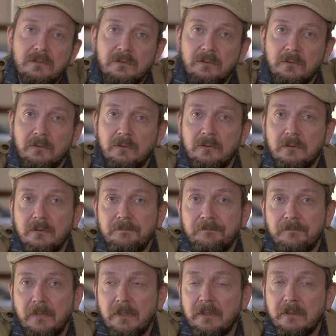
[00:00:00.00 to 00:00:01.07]
So
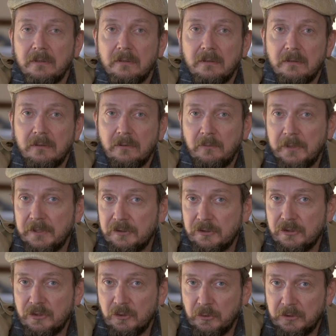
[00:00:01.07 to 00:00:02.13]
I quit
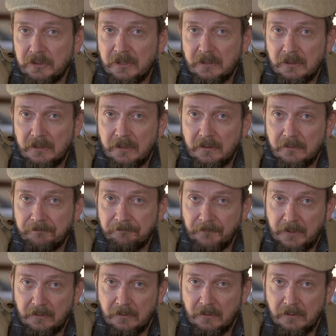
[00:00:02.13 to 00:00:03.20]
shooting then,
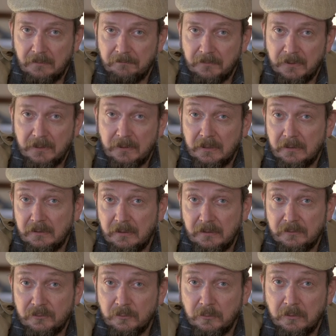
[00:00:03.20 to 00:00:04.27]
and then I
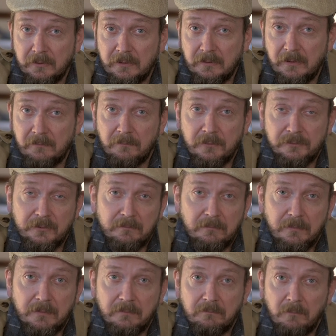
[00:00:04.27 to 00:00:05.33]
saw that there were
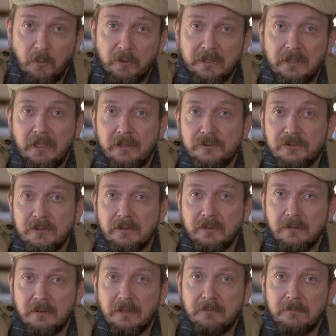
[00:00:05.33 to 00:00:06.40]
some more clouds
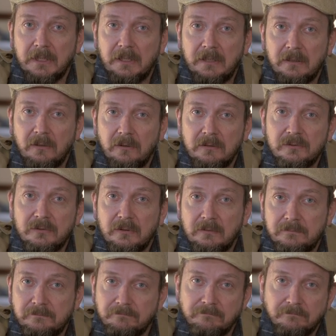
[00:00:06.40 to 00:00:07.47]
coming in also.